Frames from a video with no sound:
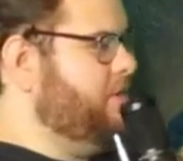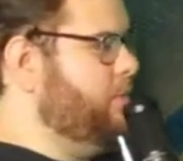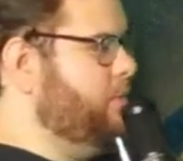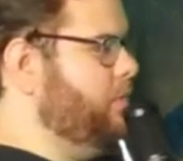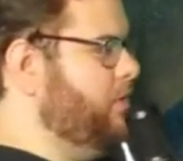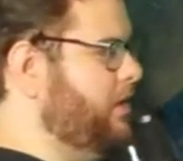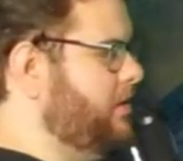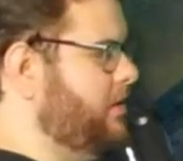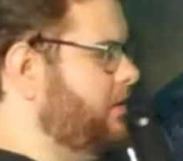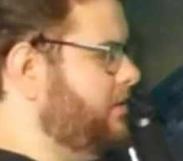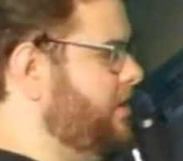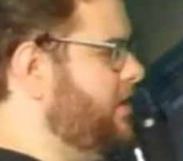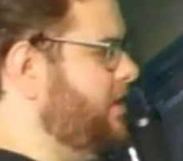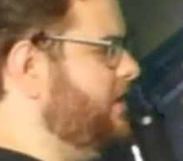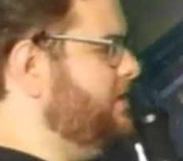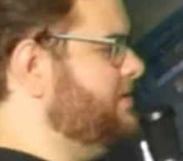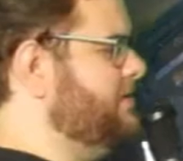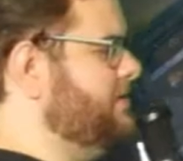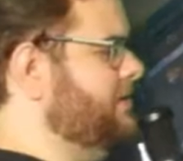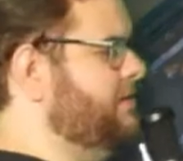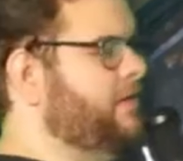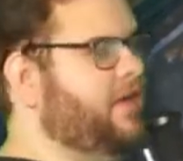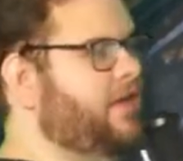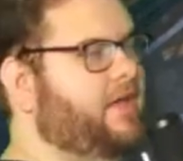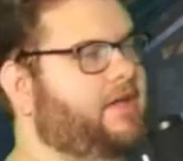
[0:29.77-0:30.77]
of these in
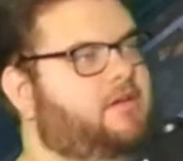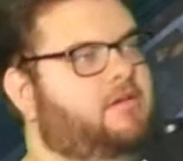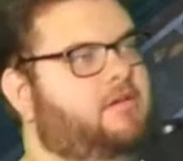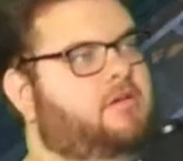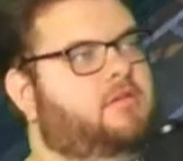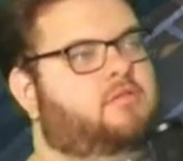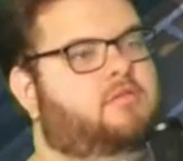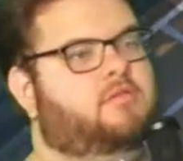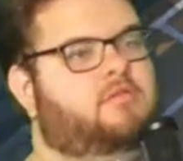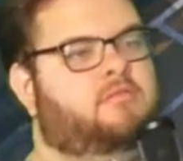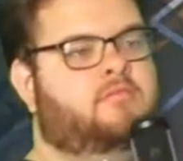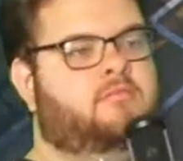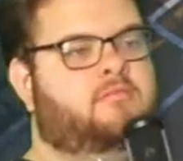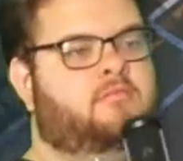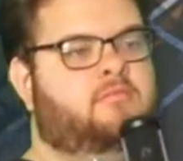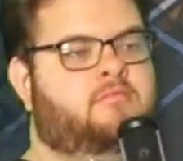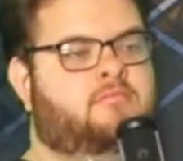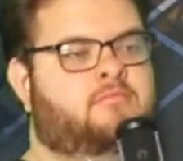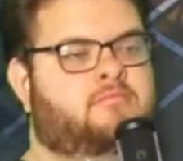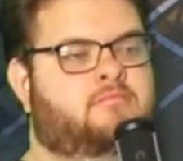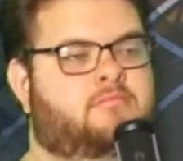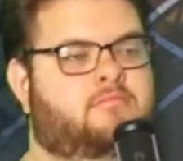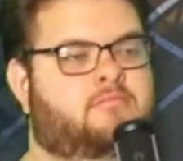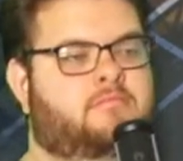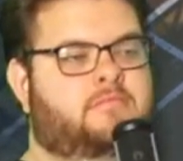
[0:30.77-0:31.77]
like
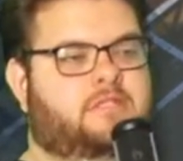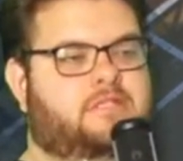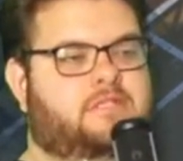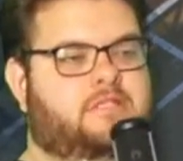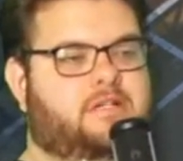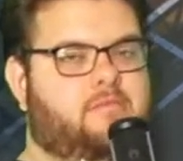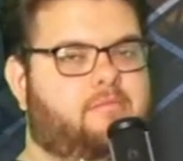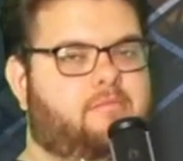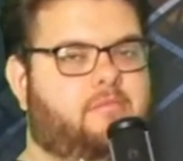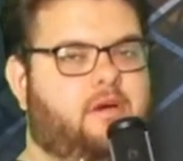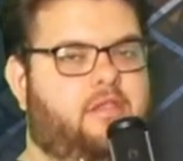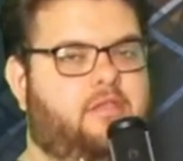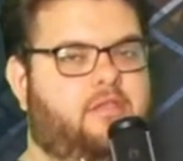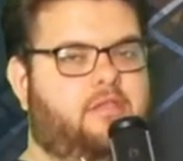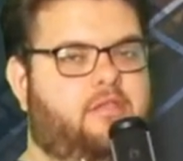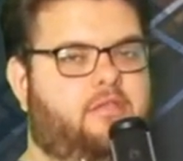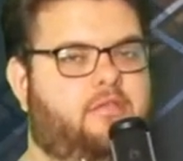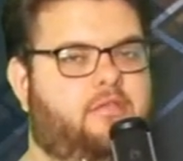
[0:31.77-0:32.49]
a month.